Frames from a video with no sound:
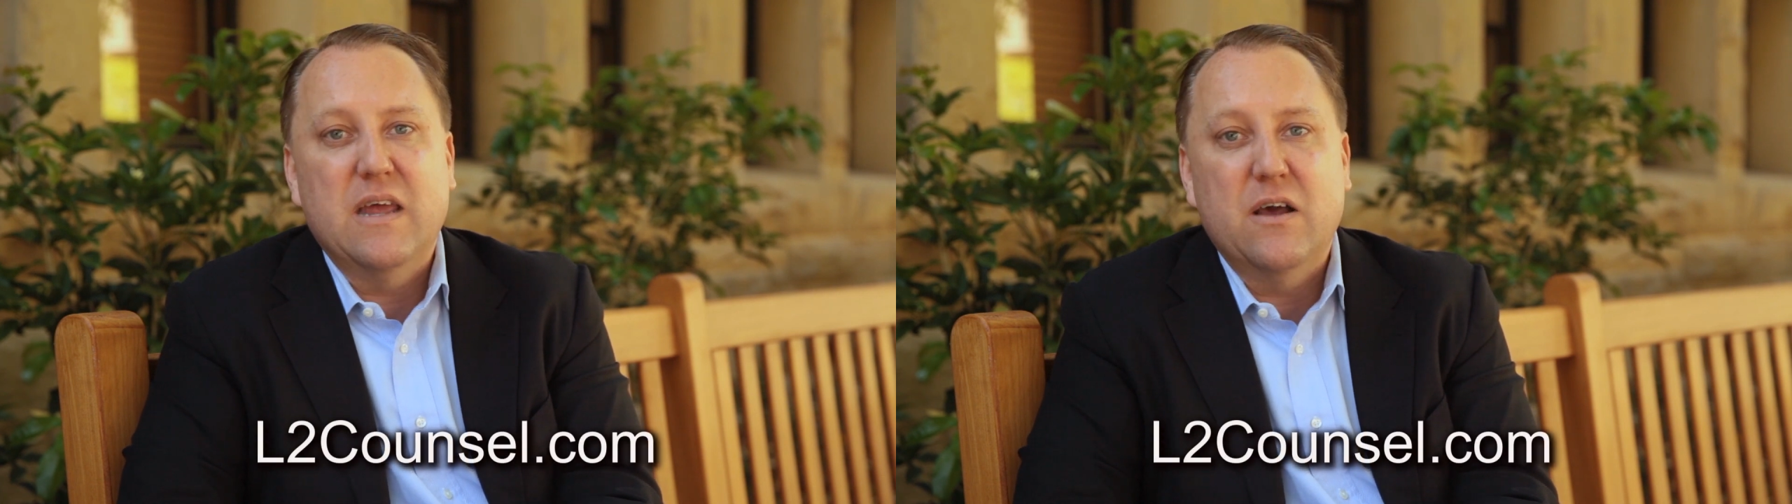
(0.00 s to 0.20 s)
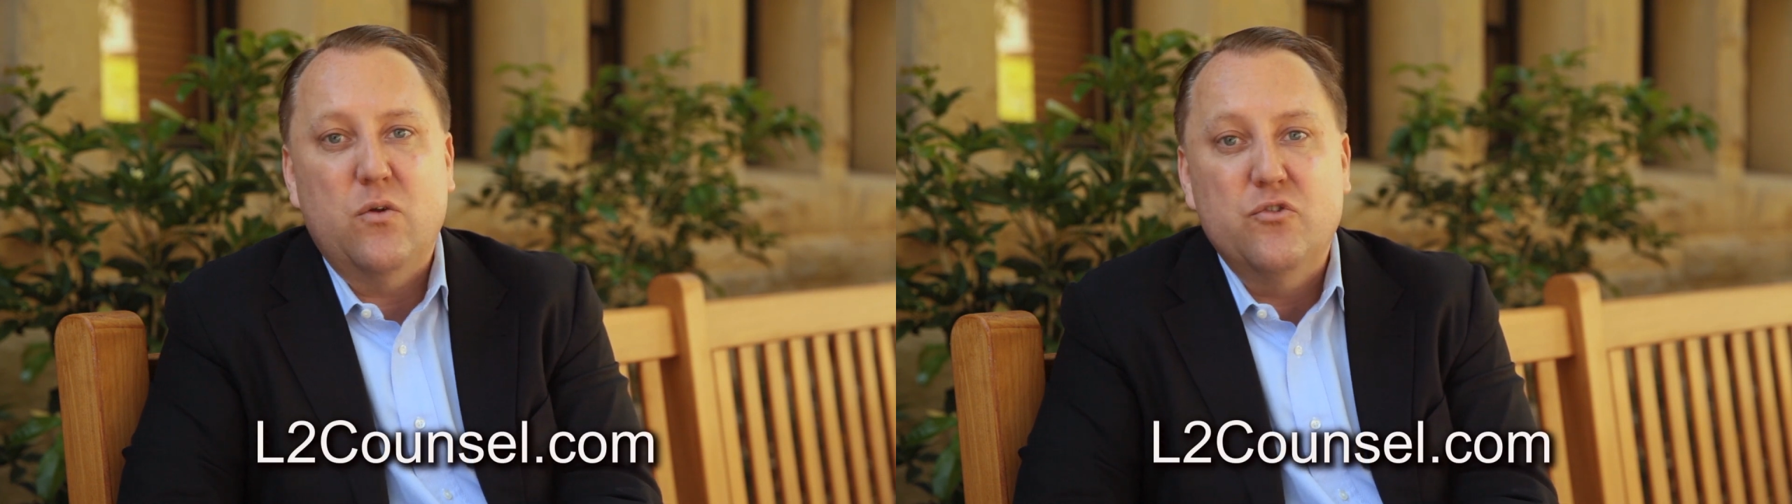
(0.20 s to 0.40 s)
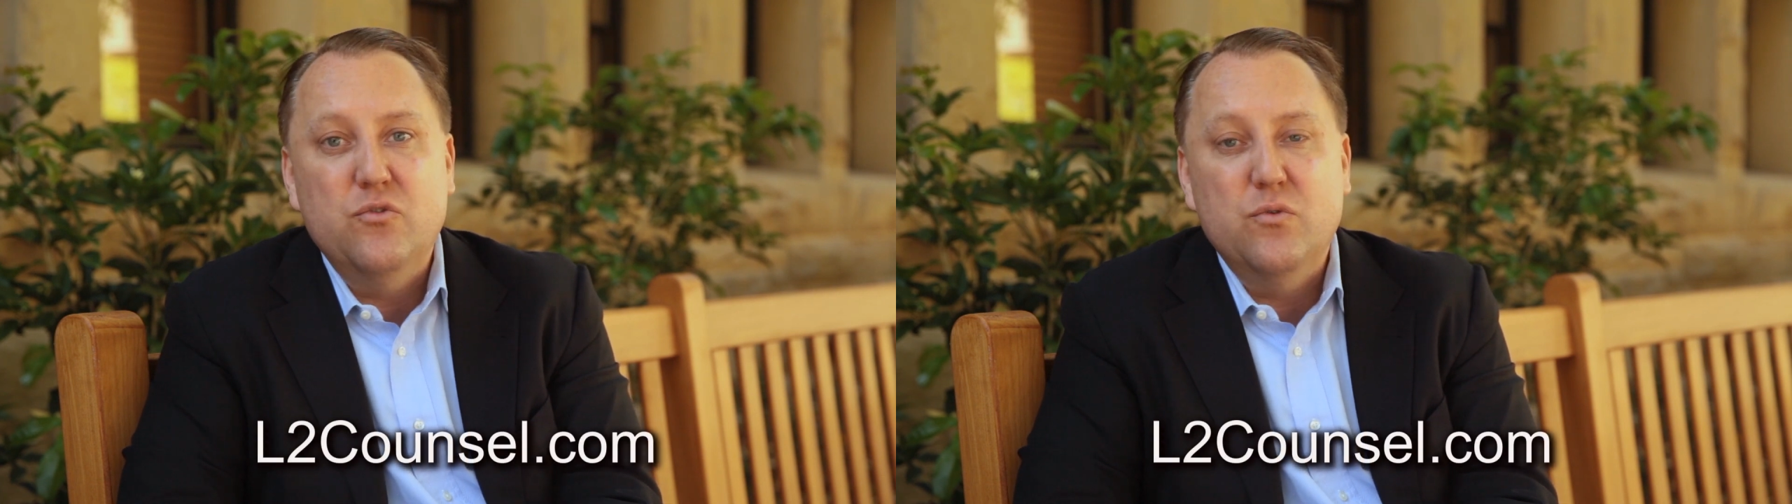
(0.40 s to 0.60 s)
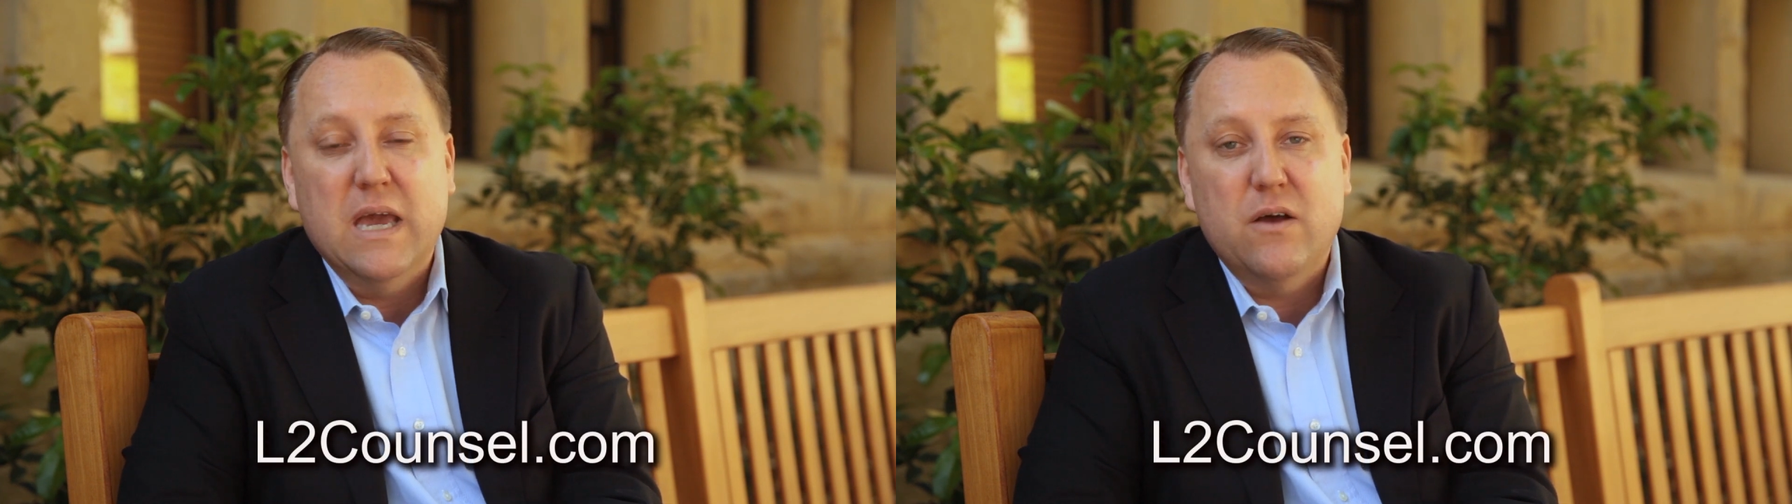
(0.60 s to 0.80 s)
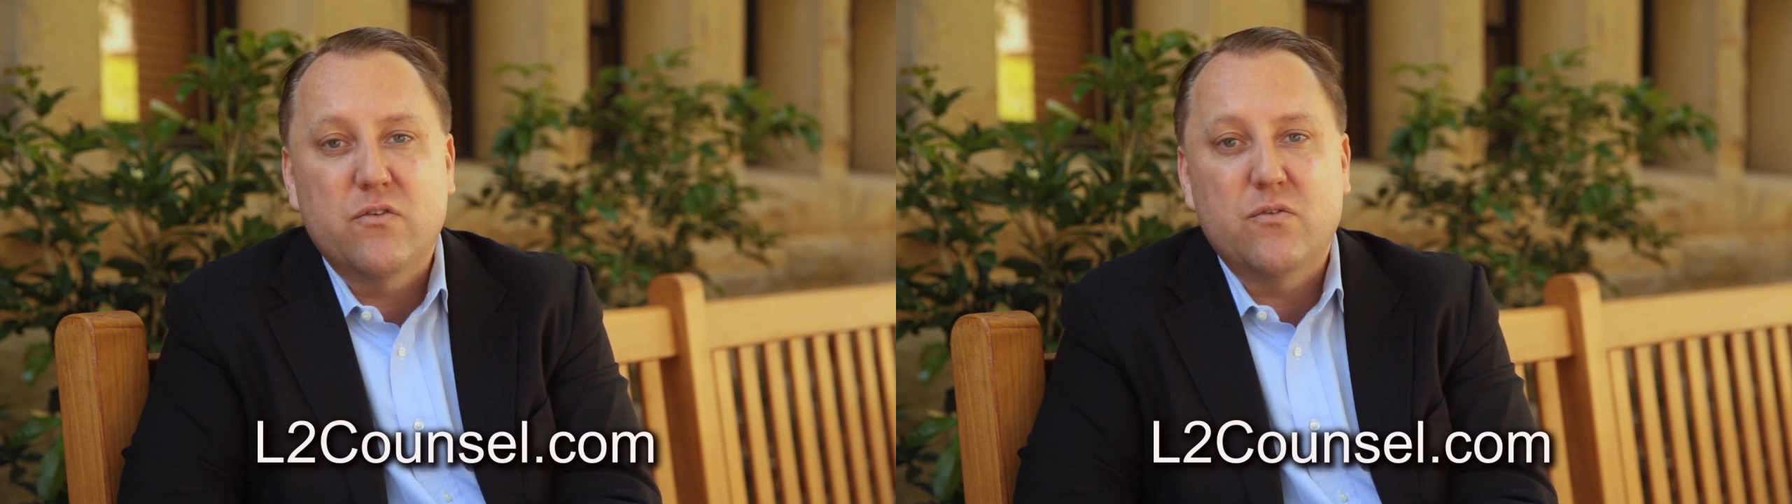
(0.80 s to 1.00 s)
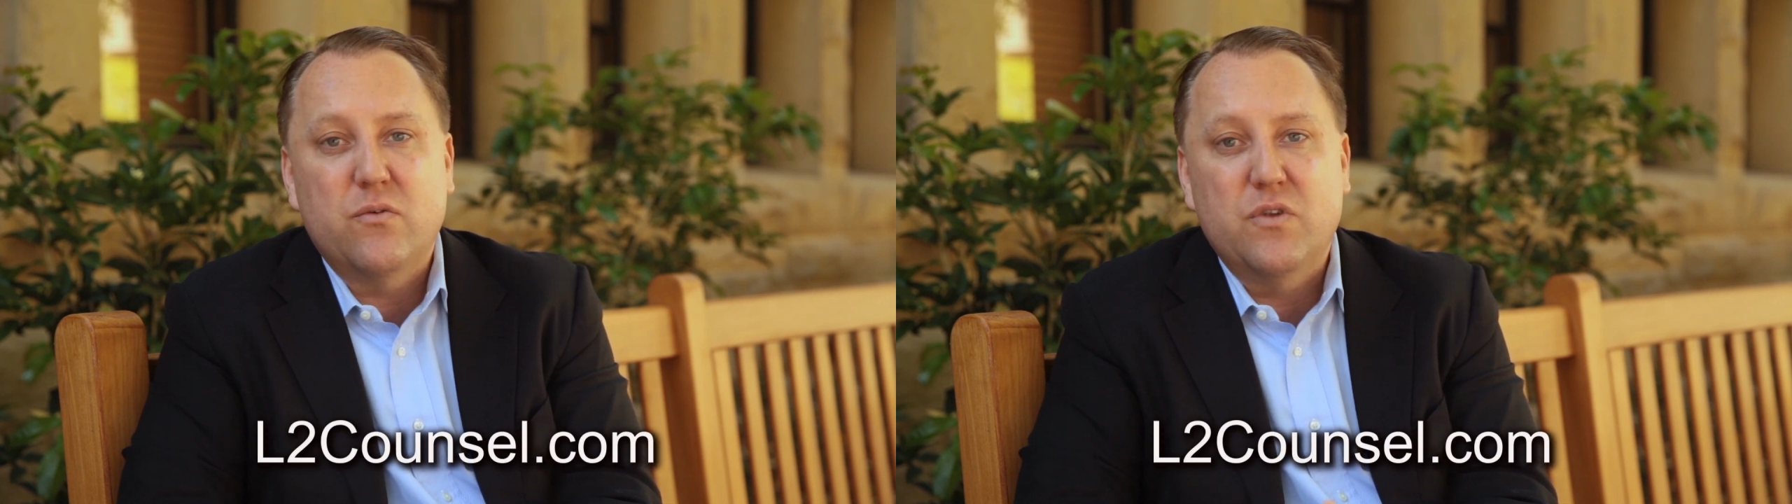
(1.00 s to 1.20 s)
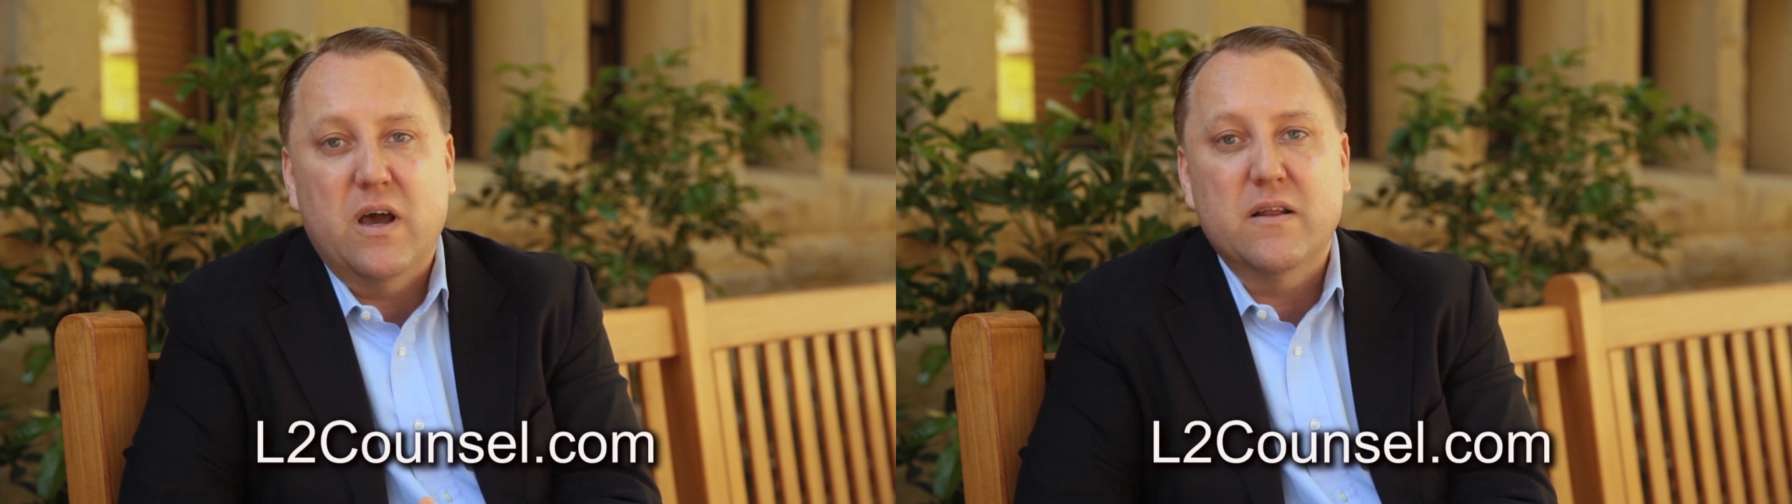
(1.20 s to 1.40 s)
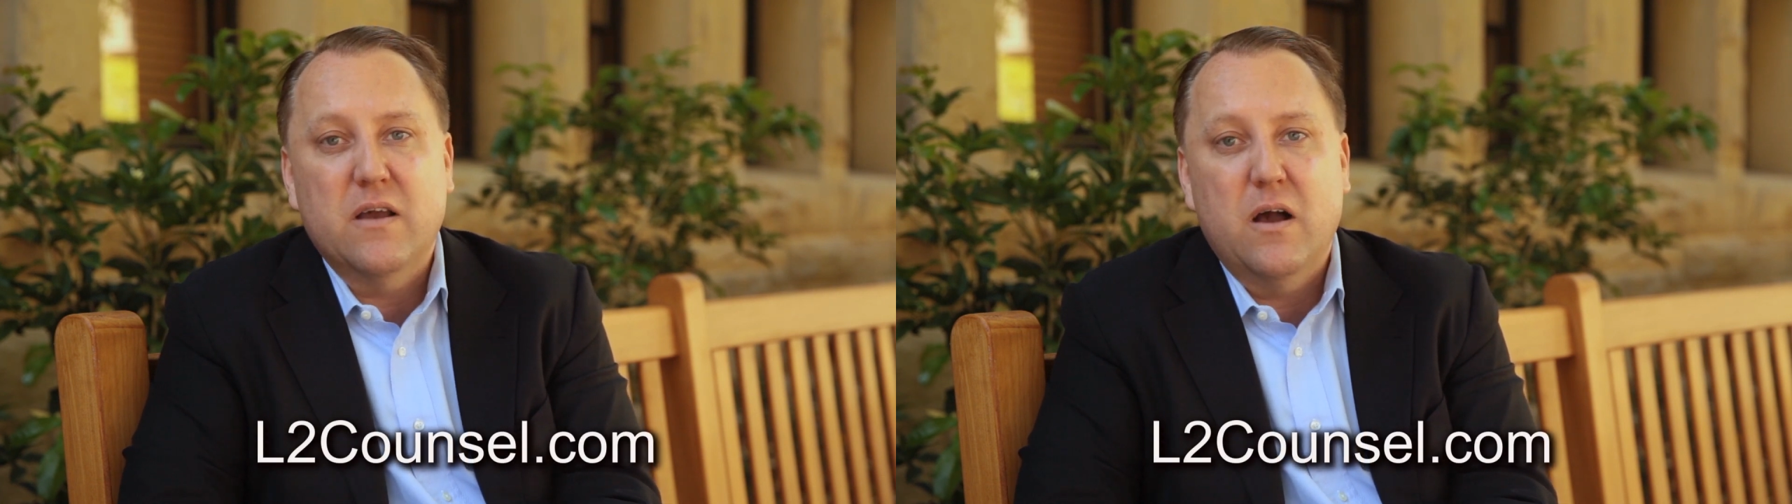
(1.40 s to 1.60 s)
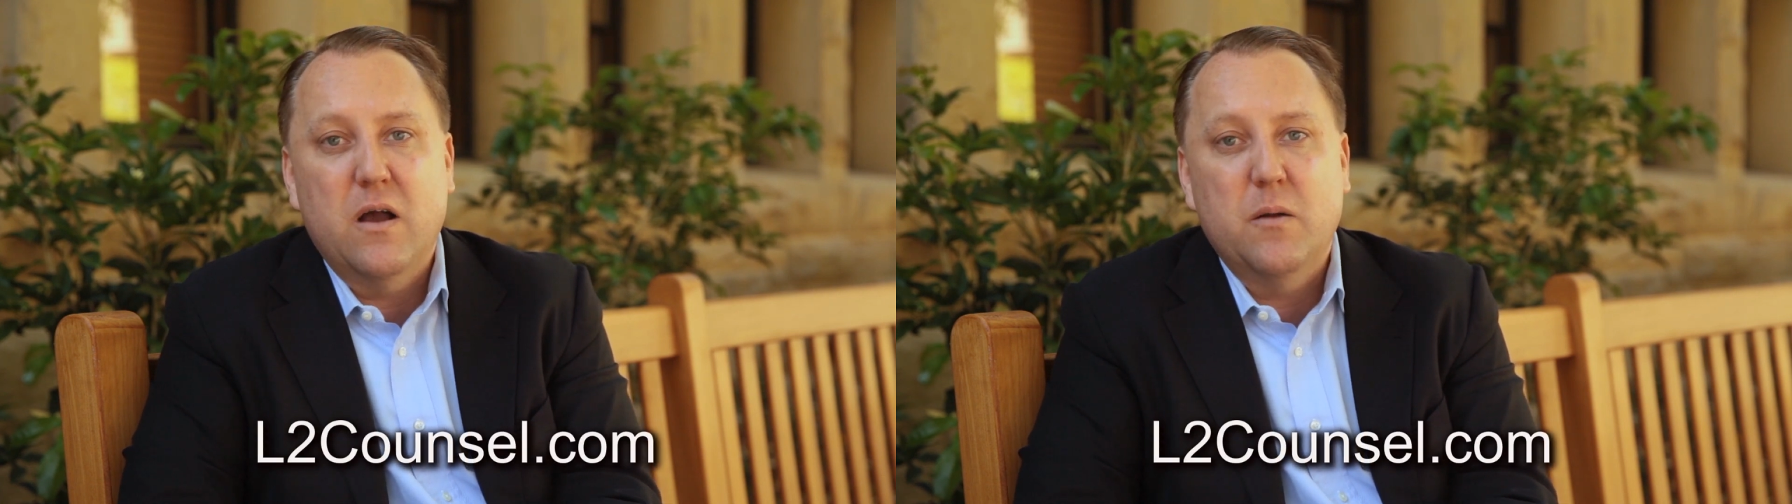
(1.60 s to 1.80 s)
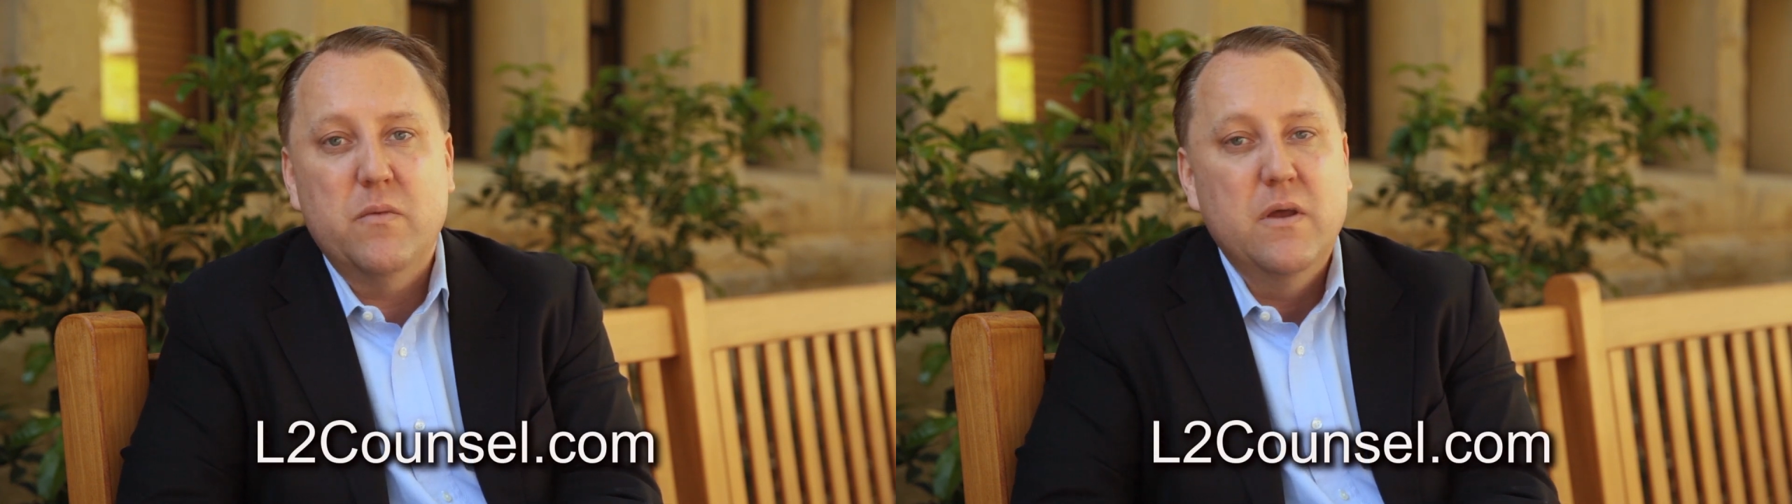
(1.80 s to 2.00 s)

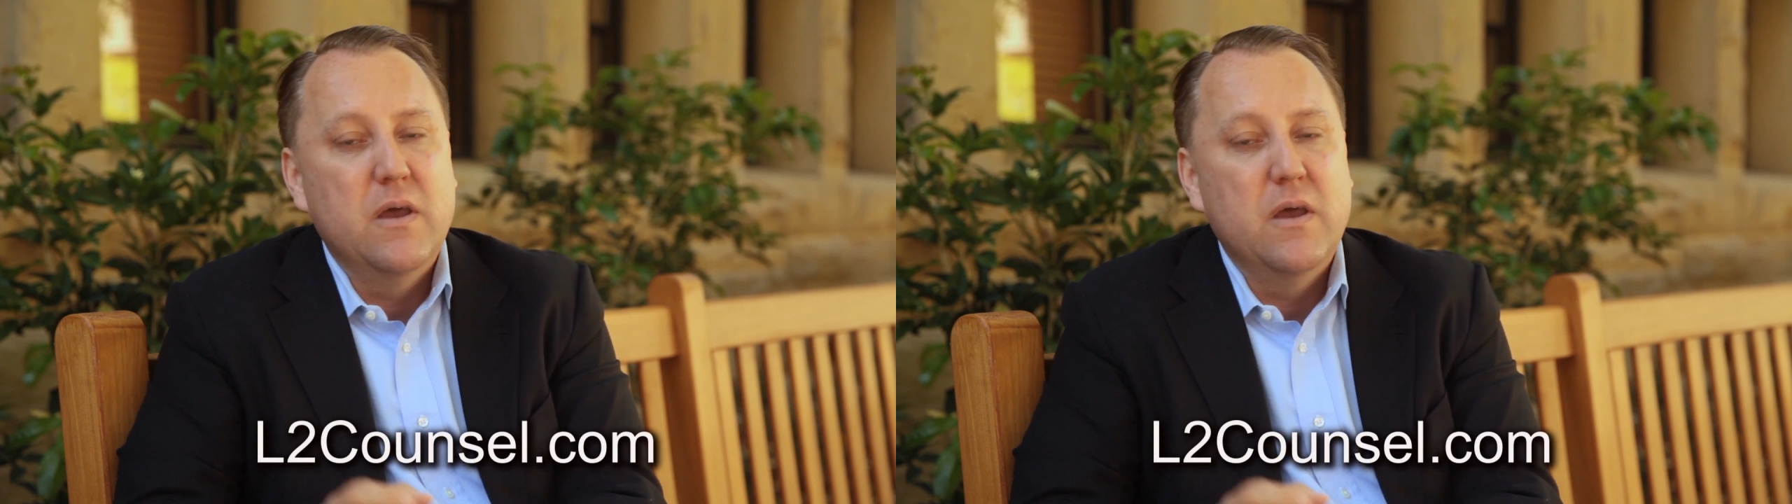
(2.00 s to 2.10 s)
L2Counsel.com.